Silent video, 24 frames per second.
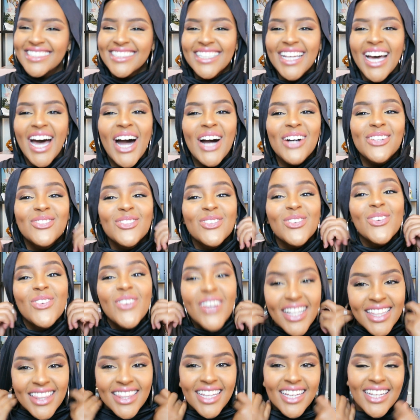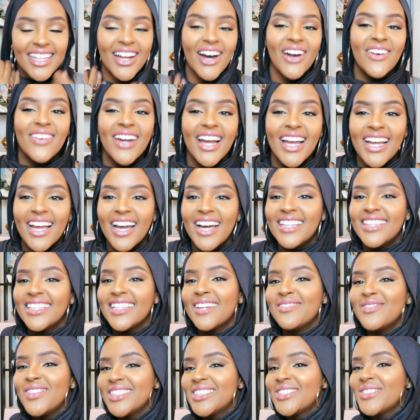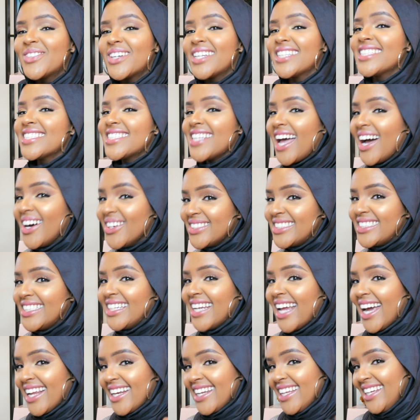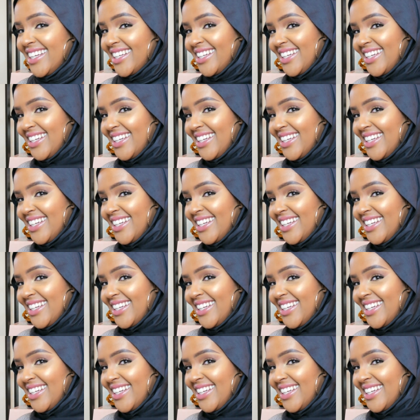I'm with it, all right? I think I'm about to wear this out tonight.